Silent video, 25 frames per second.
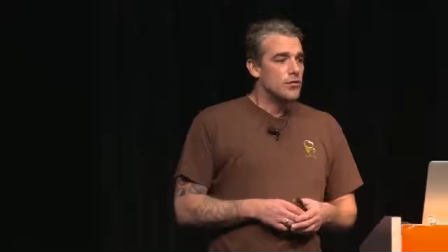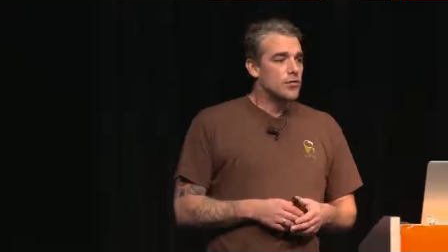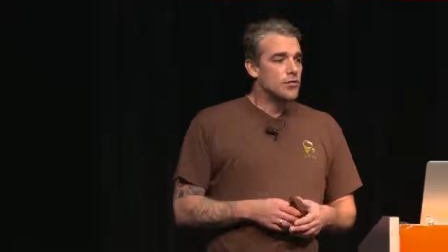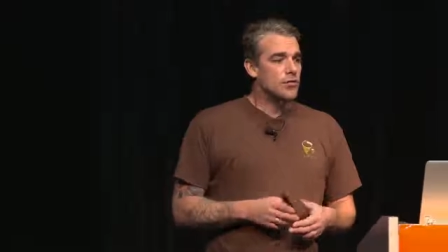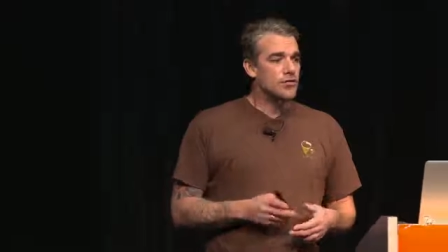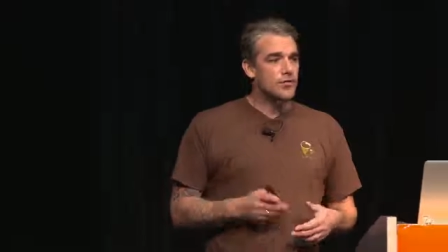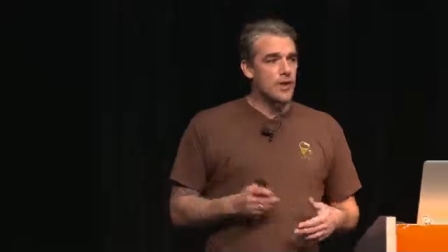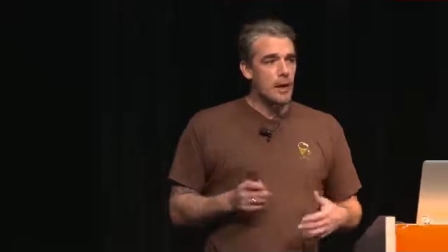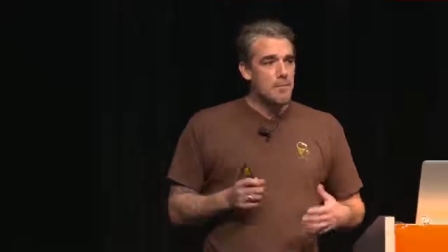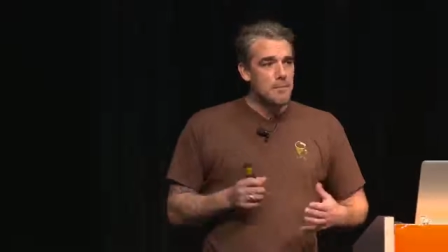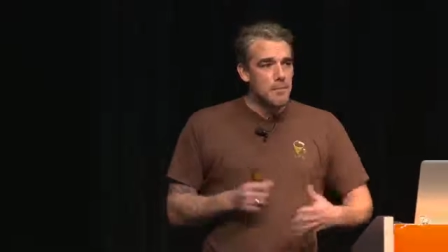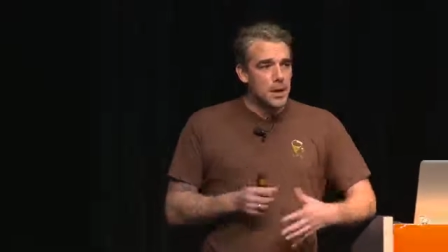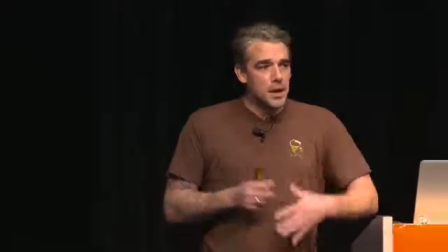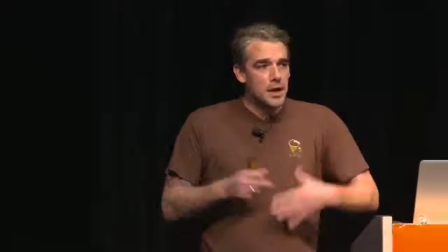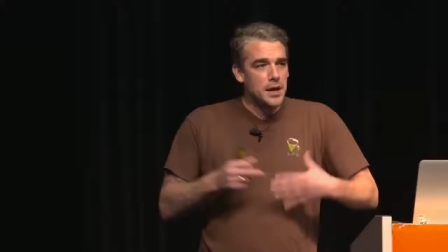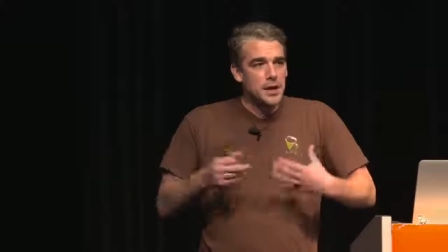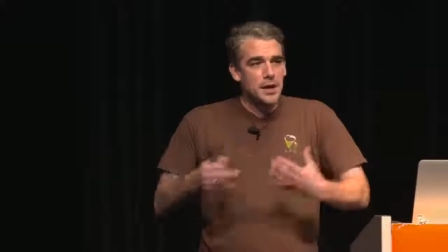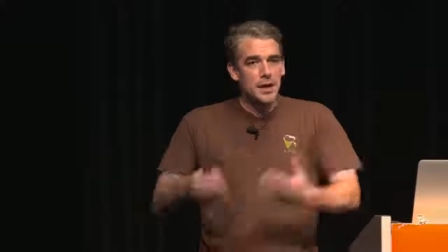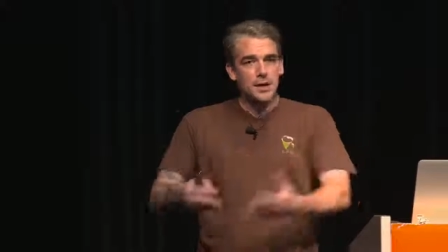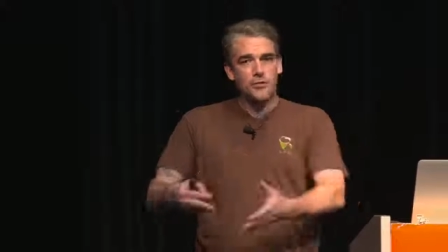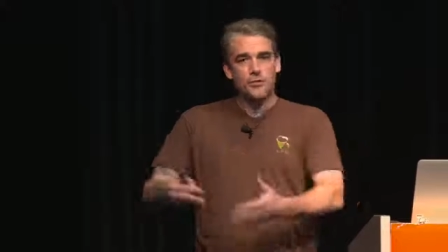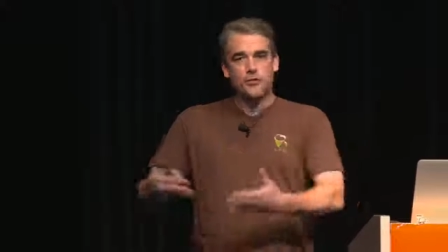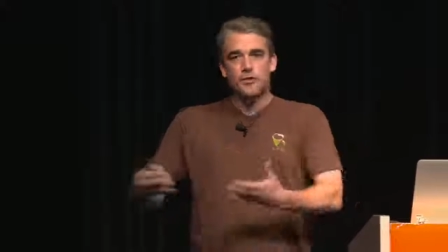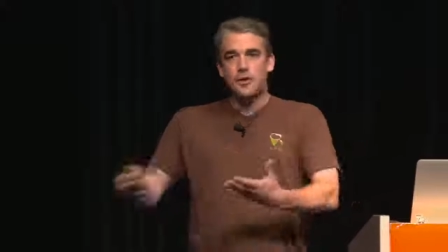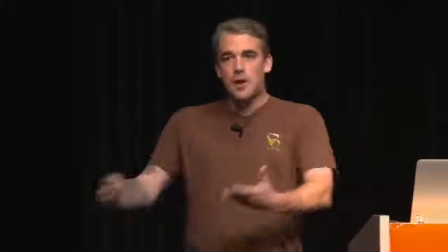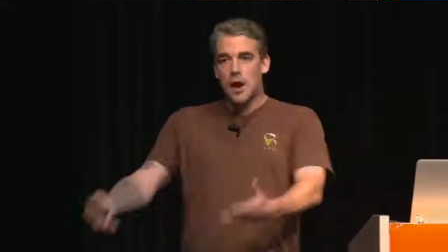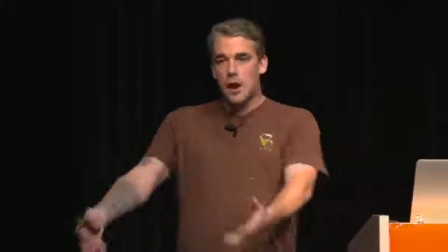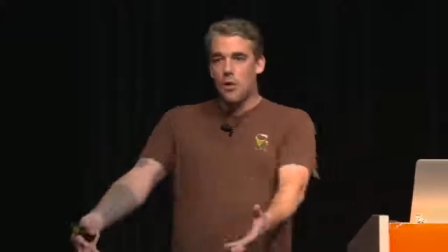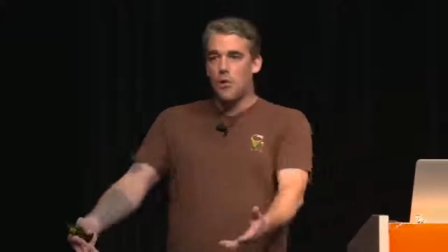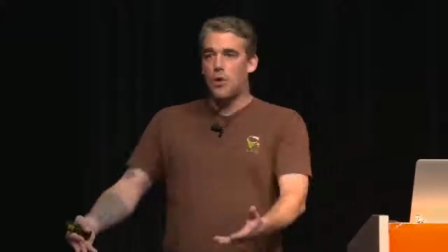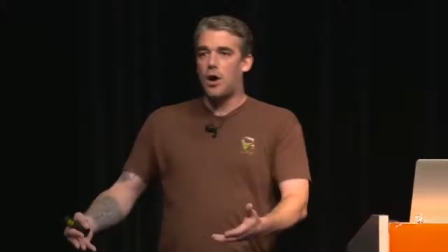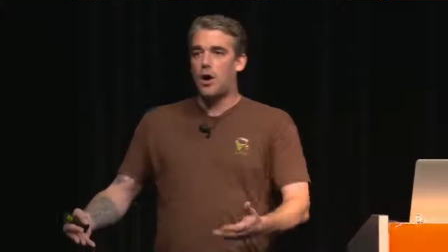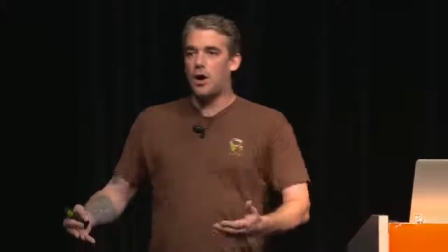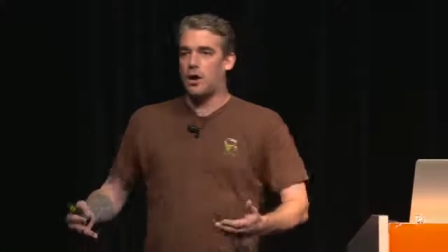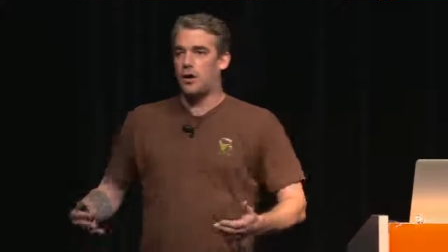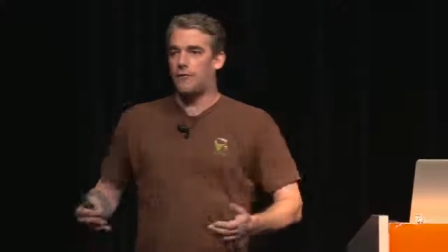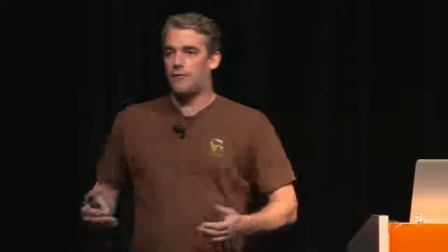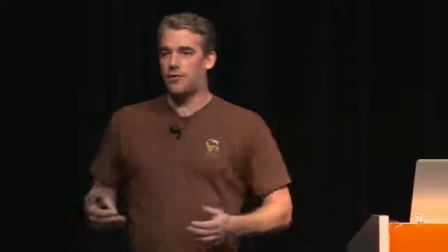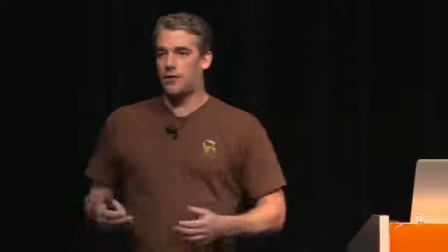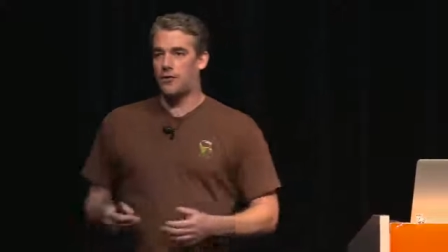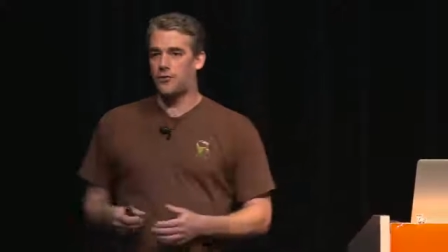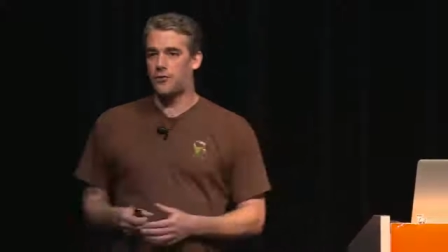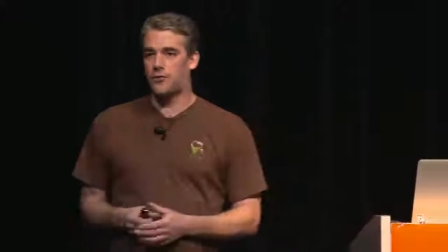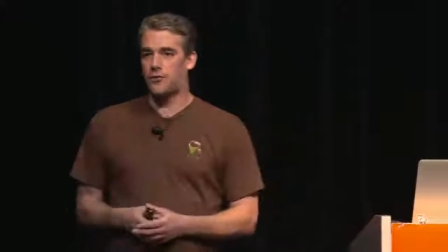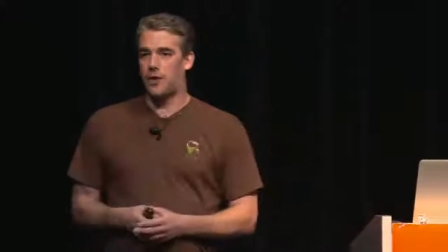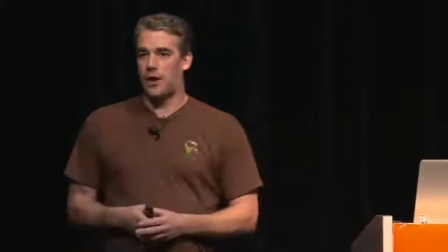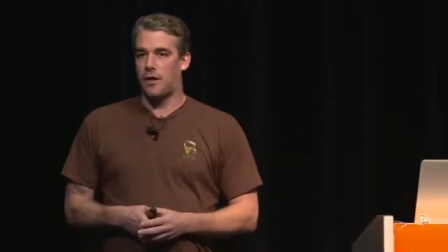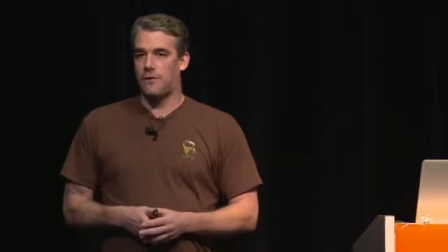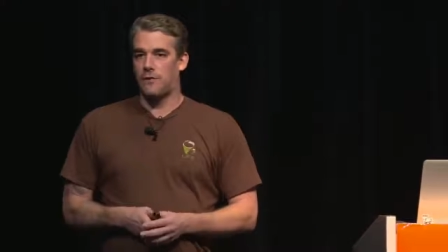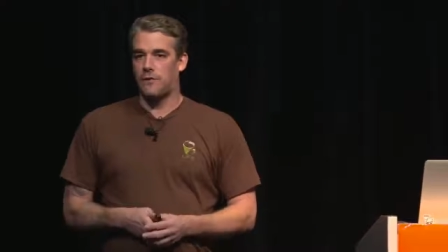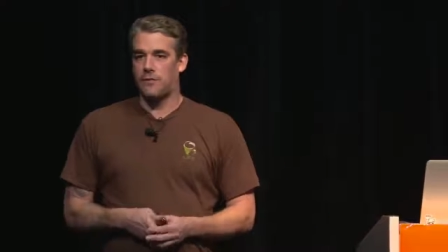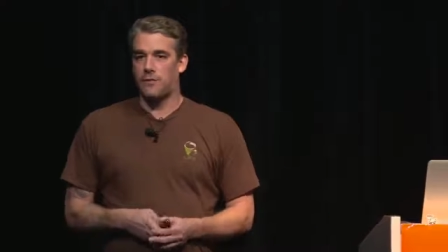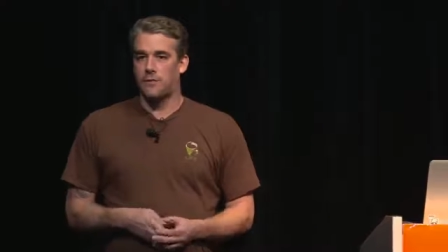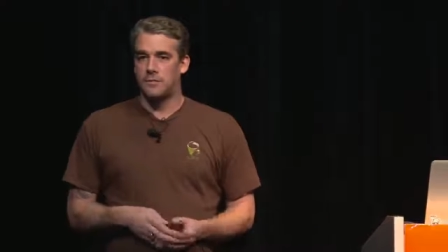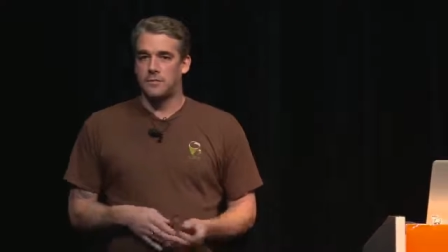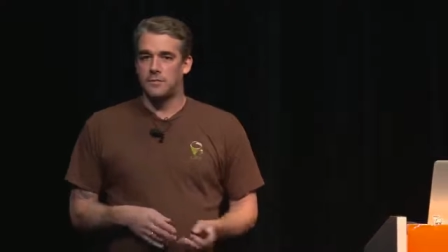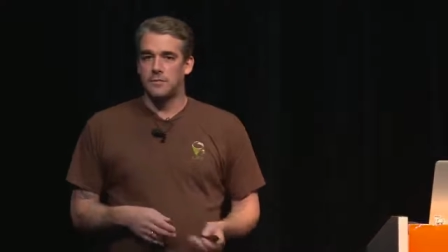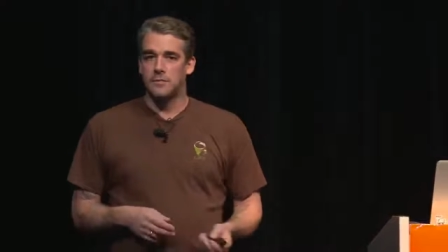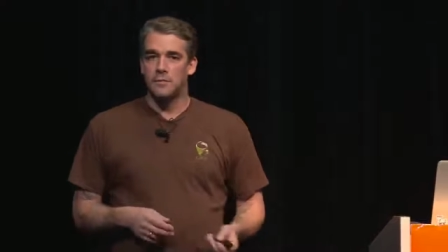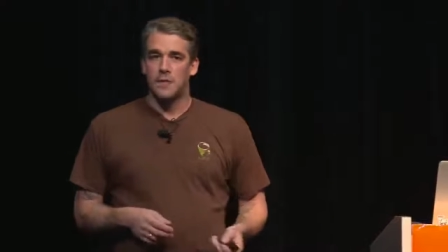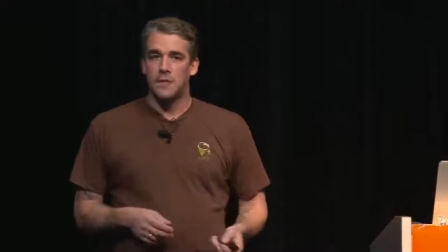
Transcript: Somebody needs to know all of this stuff.